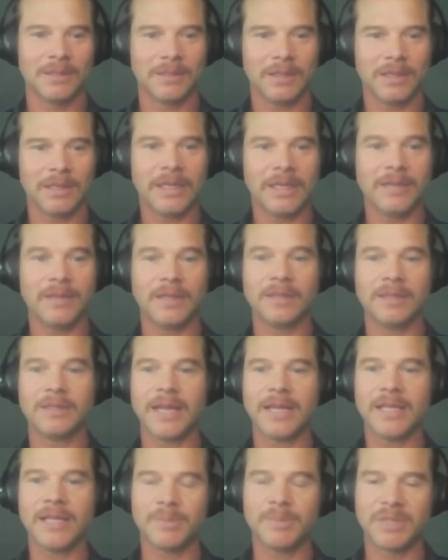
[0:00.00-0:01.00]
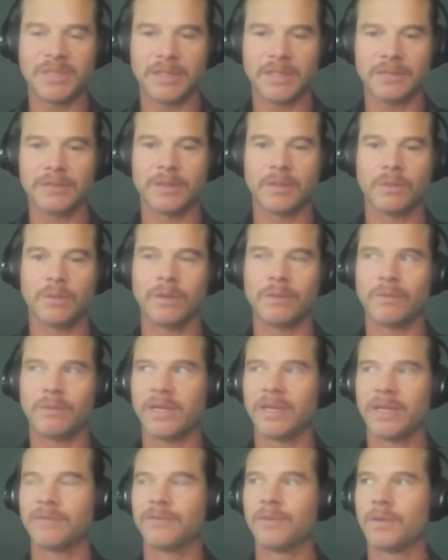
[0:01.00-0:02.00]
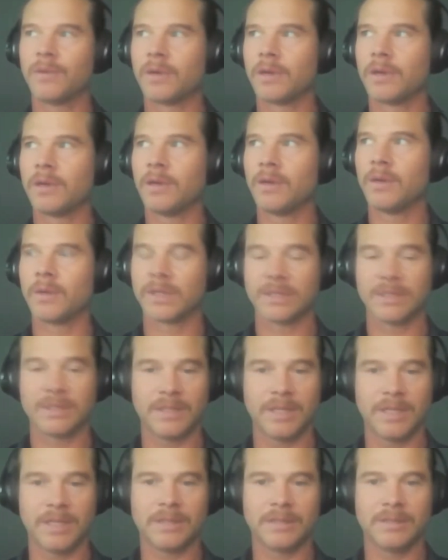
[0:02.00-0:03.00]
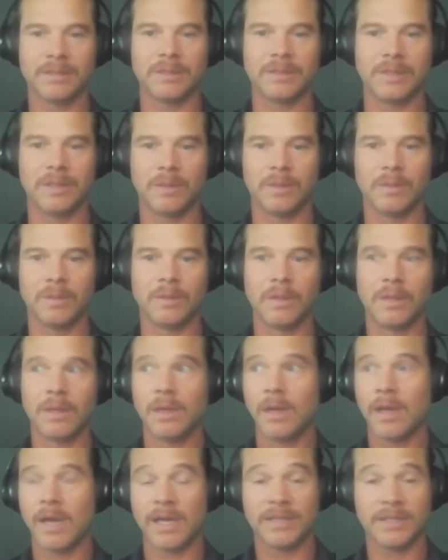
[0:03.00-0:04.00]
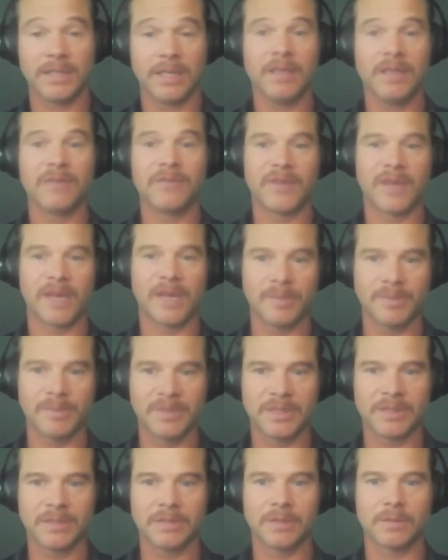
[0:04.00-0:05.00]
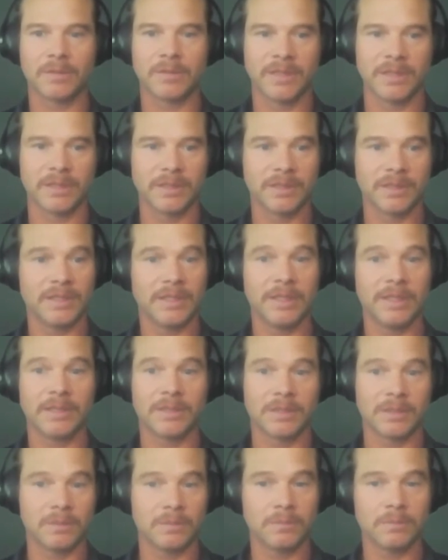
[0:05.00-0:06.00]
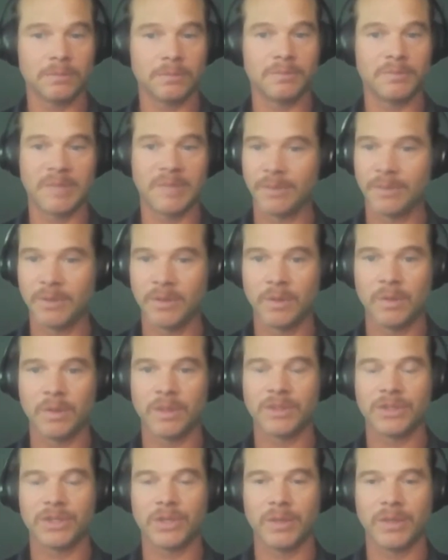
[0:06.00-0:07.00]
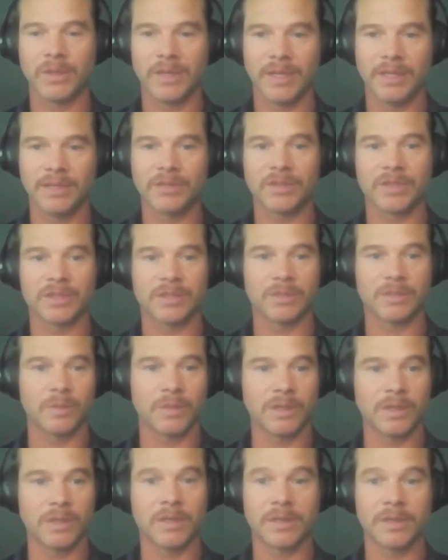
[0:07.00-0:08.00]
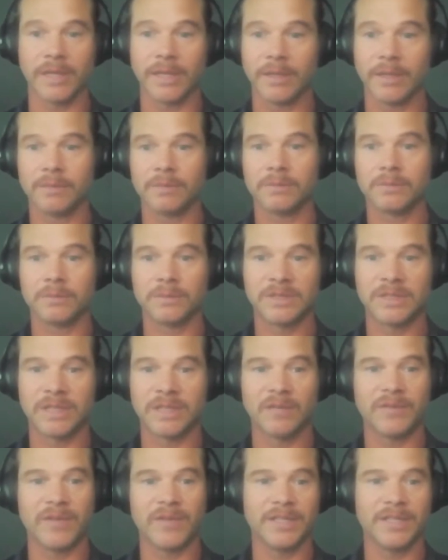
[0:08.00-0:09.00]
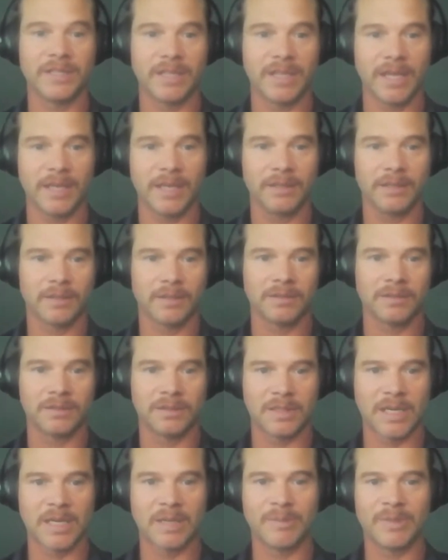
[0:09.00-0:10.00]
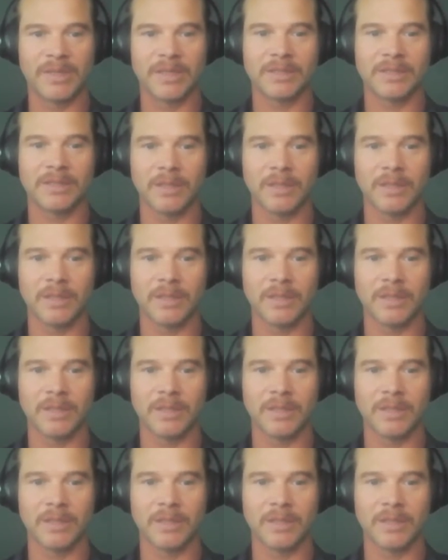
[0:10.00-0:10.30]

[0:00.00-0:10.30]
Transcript: I think that's potentially one way for organizations to identify potential leaders is people who are showing interest. What are they self-educating on those topics?